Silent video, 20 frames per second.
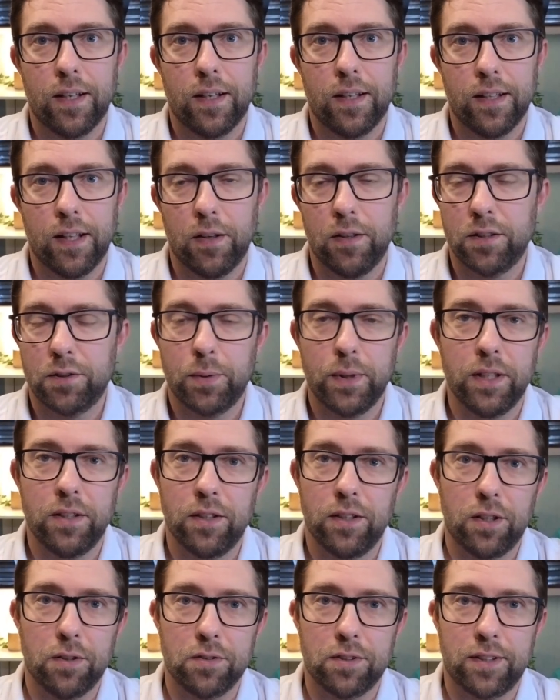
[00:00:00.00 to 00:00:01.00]
Now in Sweden you
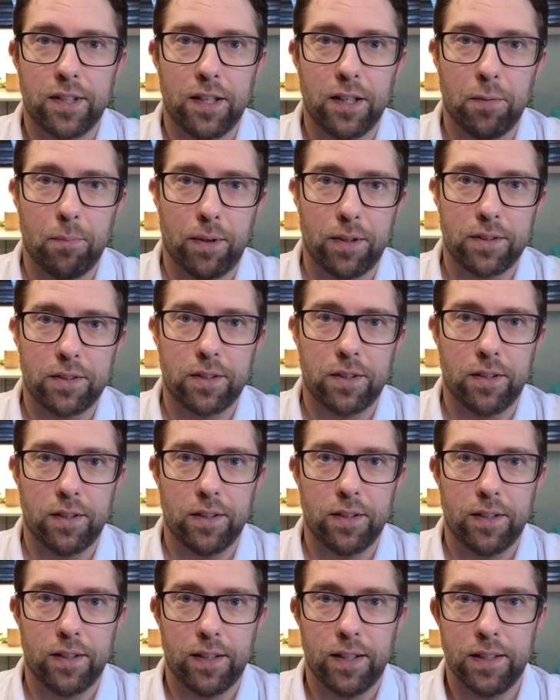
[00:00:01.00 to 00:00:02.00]
don't study much uh,
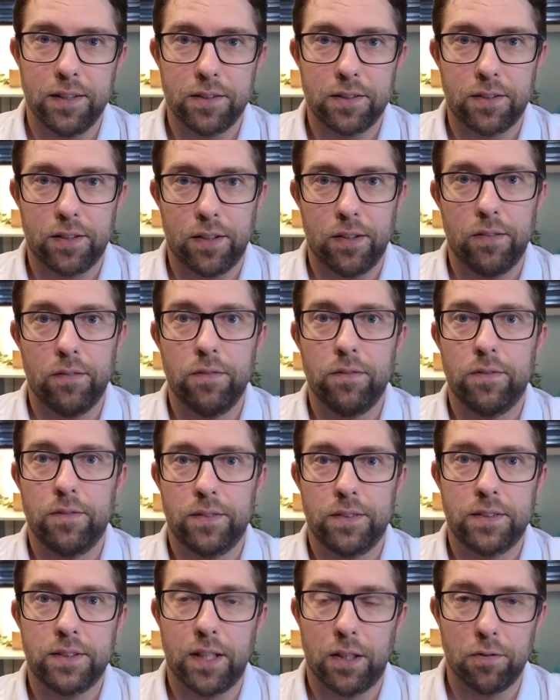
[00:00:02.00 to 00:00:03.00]
the history of
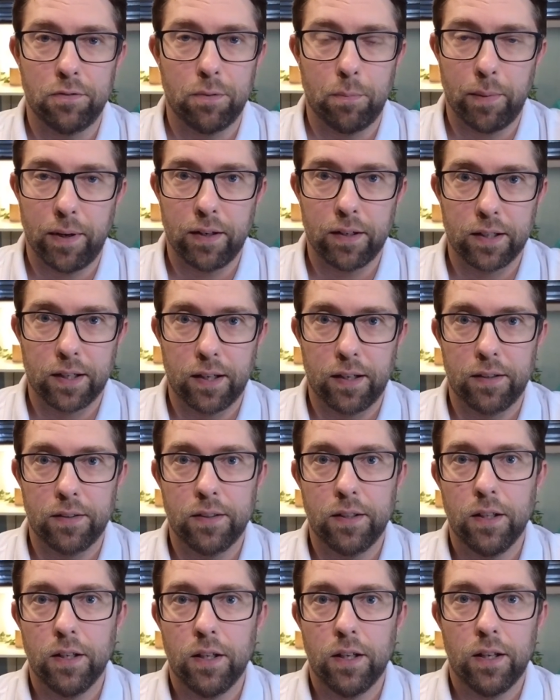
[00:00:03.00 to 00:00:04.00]
South America.
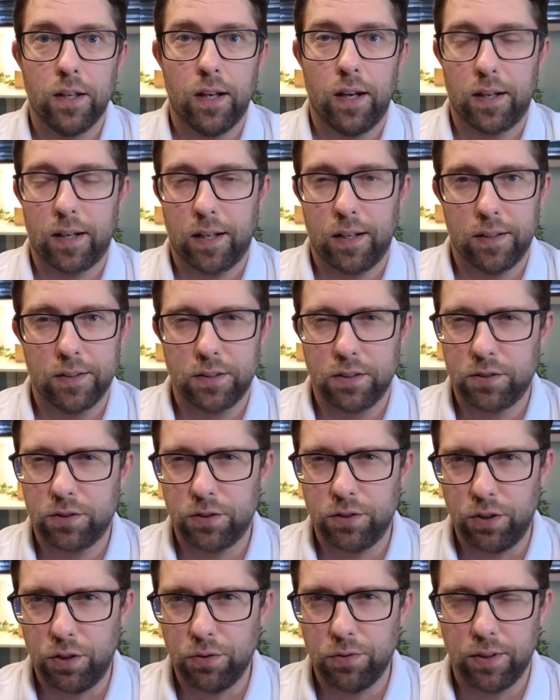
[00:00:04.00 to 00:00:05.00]
I kind of just
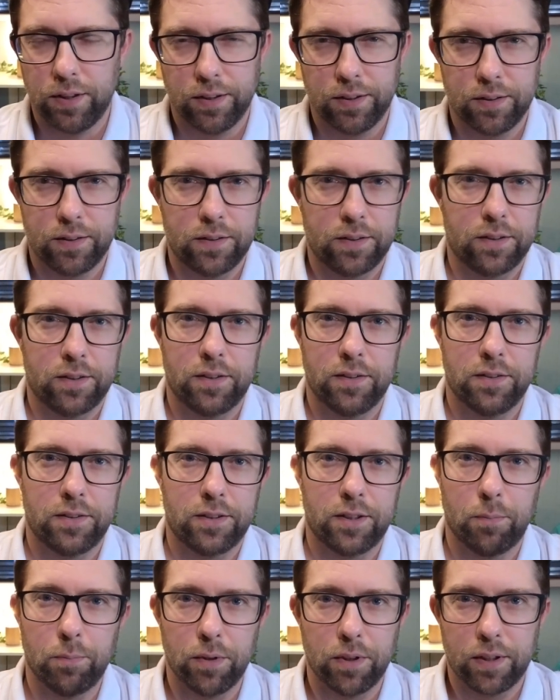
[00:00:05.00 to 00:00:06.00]
knew that
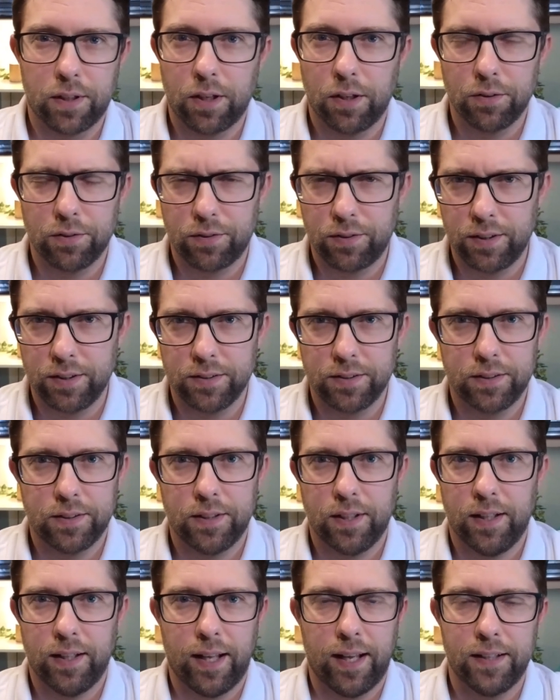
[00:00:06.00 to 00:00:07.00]
some of the countries
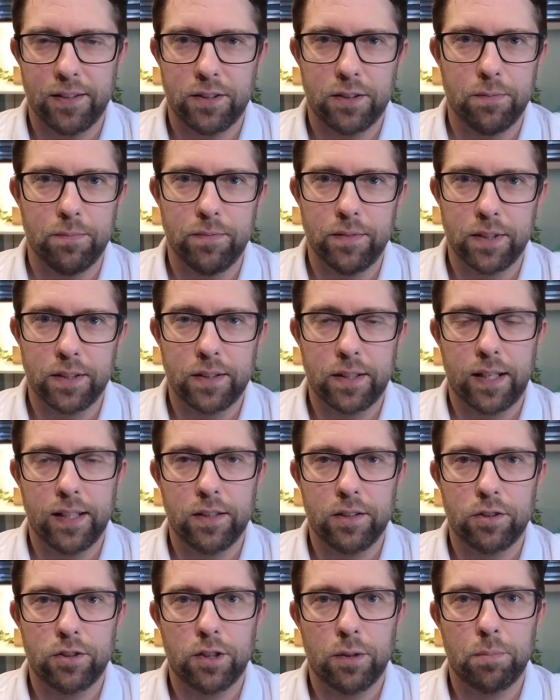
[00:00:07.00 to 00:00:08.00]
had had some
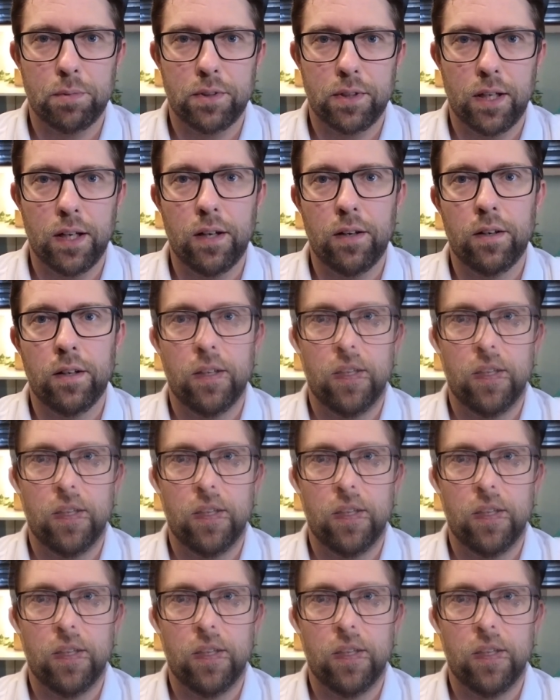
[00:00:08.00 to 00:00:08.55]
dictatorships there.